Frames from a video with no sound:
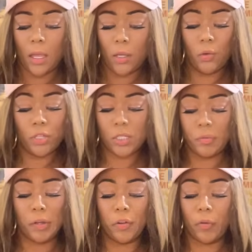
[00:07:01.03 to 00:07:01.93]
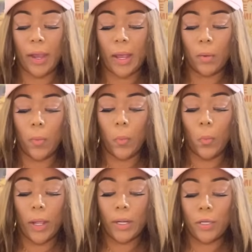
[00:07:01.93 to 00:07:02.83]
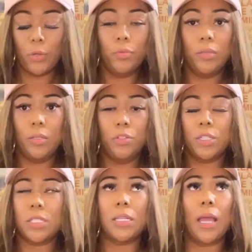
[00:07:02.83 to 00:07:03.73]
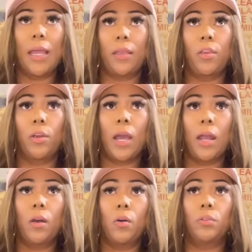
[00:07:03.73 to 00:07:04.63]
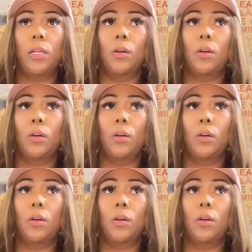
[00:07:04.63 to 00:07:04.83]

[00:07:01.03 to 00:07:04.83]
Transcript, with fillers: you just regret what you, you just like, you're kind of holding